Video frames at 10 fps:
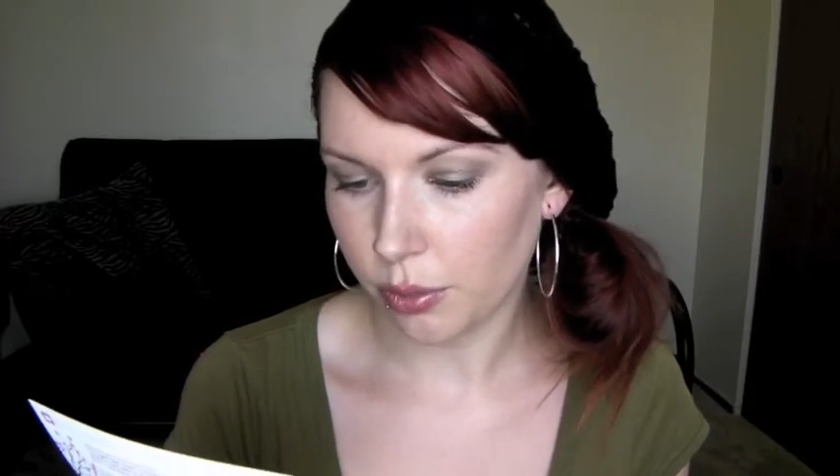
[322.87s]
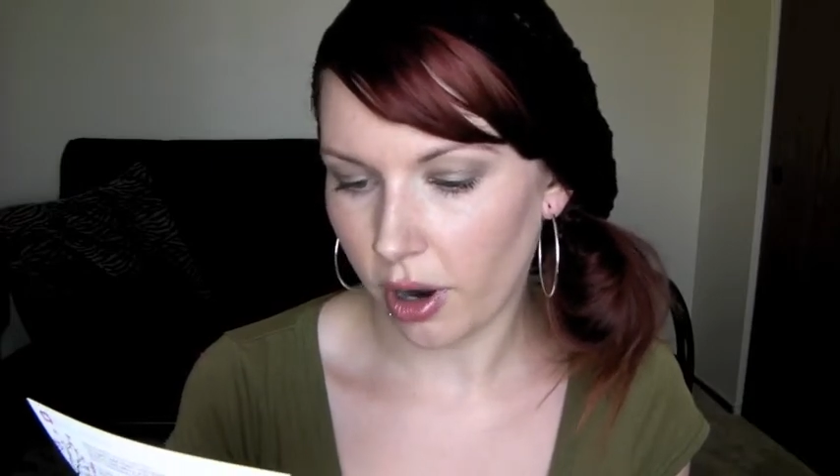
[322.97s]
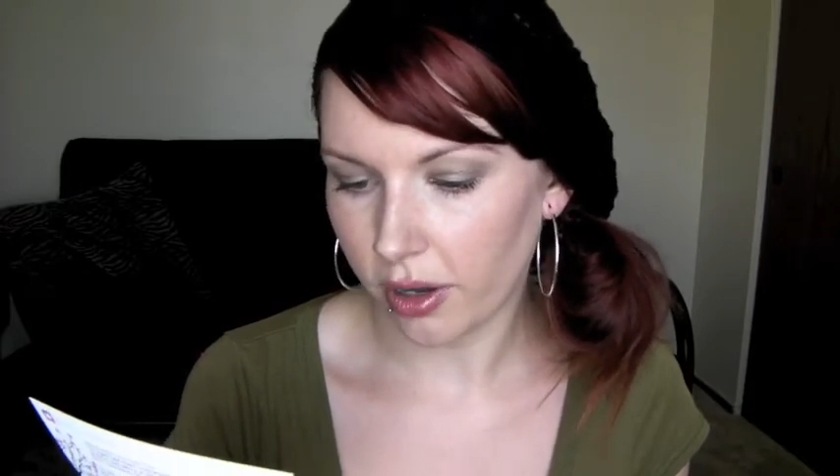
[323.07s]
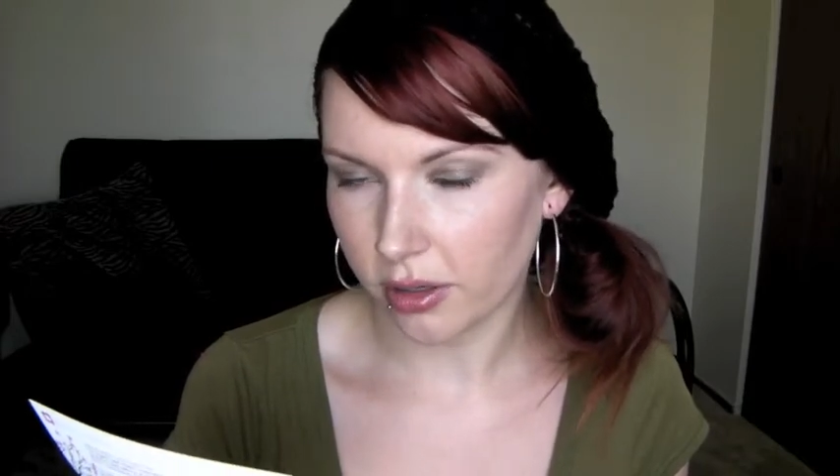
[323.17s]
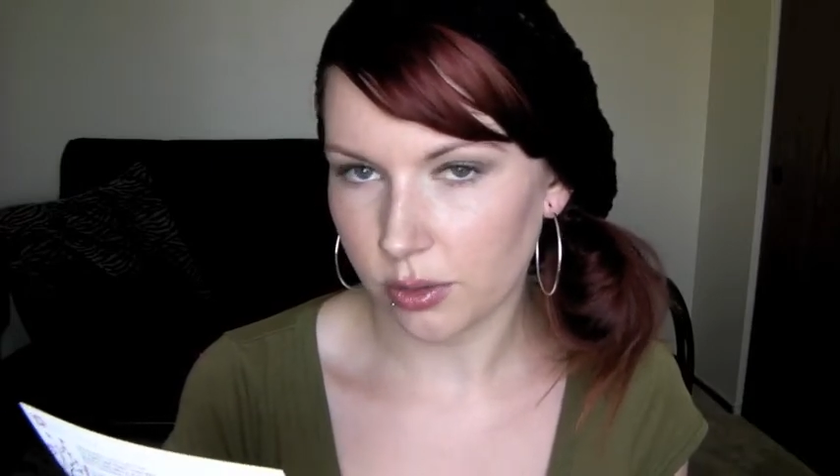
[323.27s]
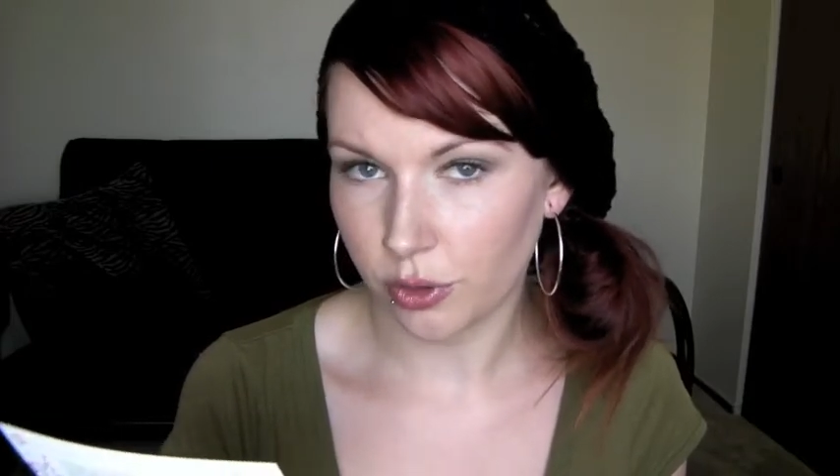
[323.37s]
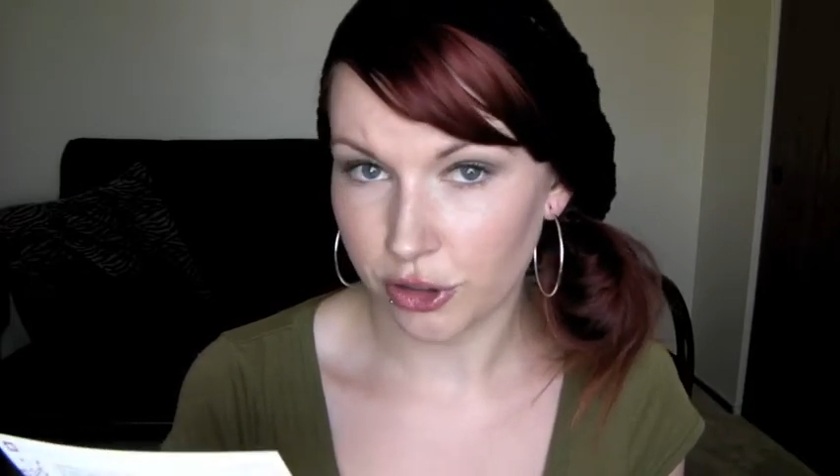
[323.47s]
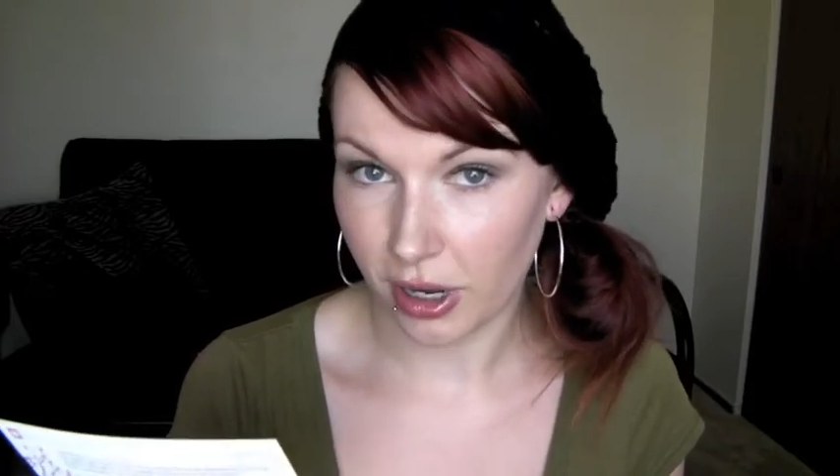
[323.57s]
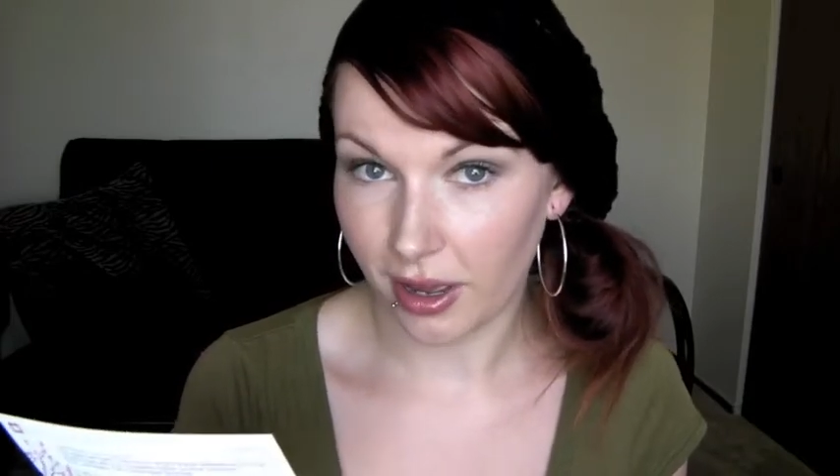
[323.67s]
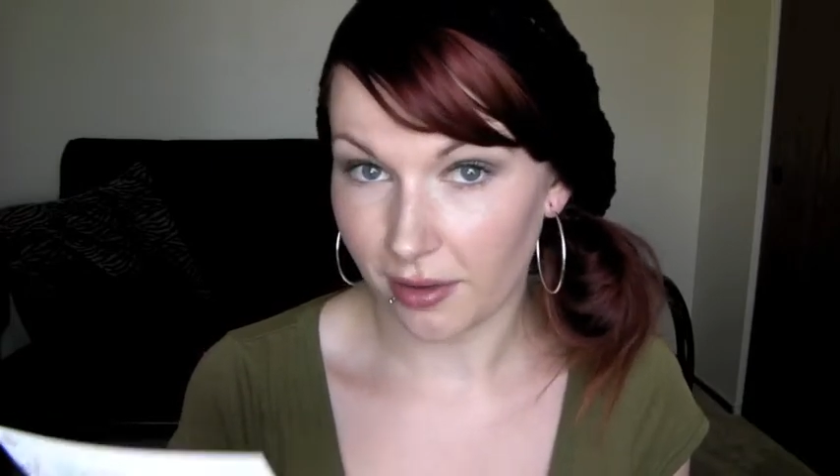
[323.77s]
products,
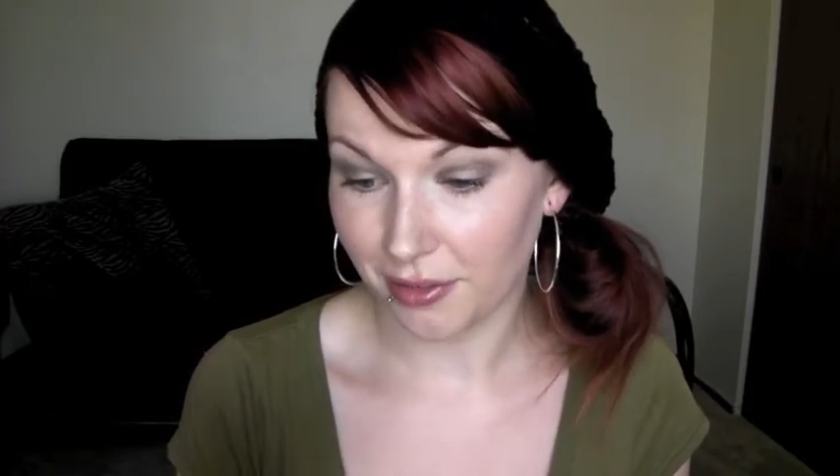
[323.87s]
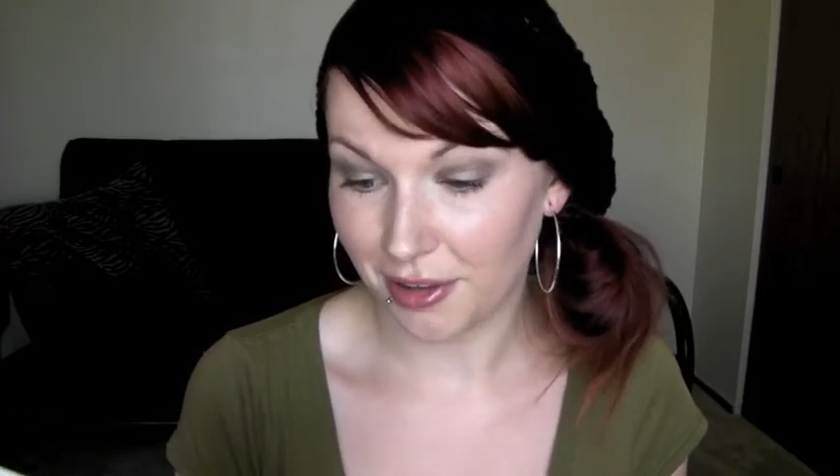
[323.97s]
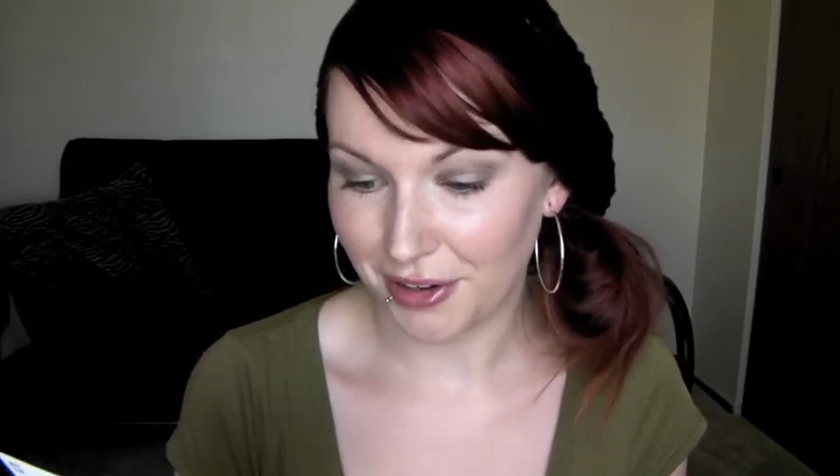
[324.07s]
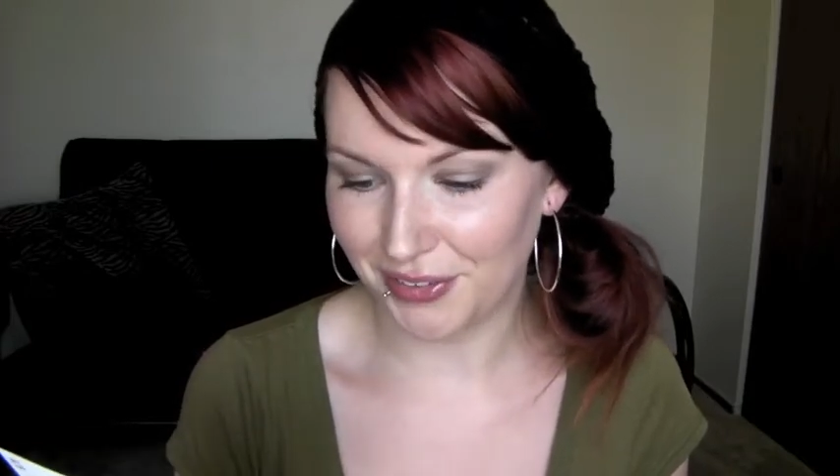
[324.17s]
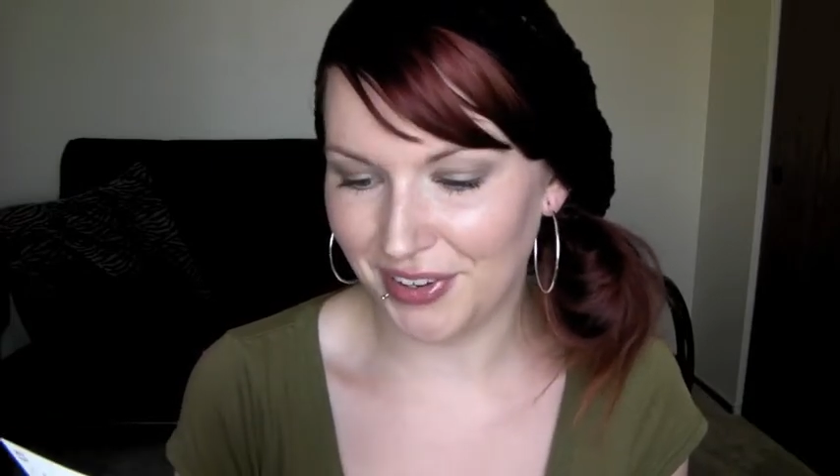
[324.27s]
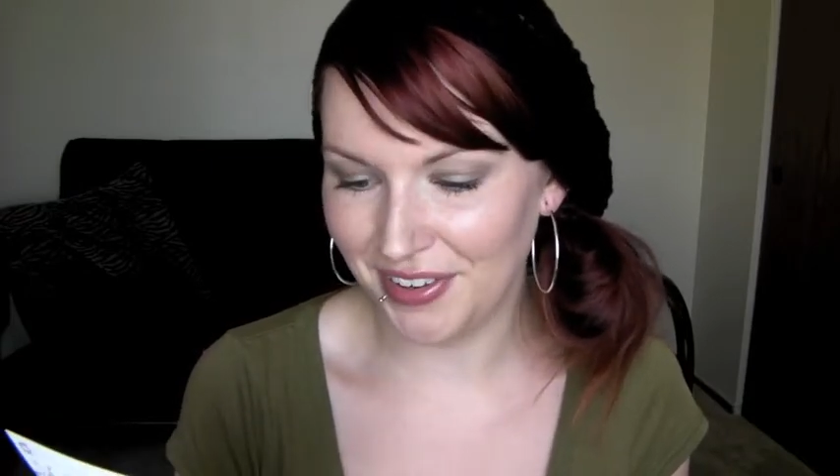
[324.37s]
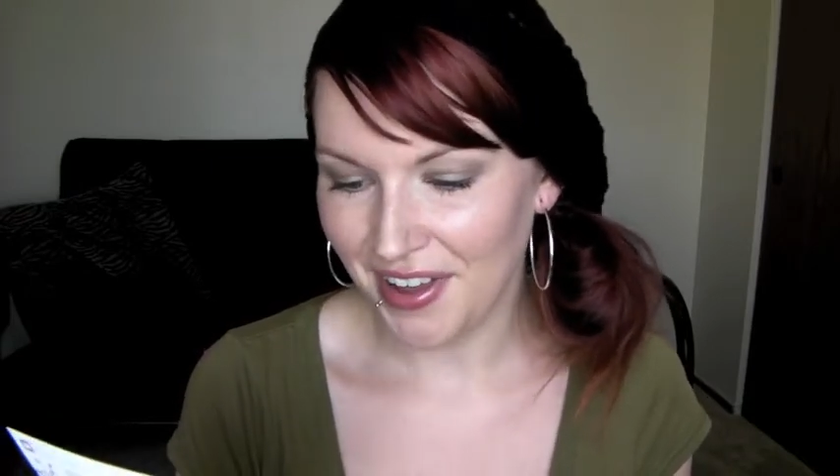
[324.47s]
which I have a lot of.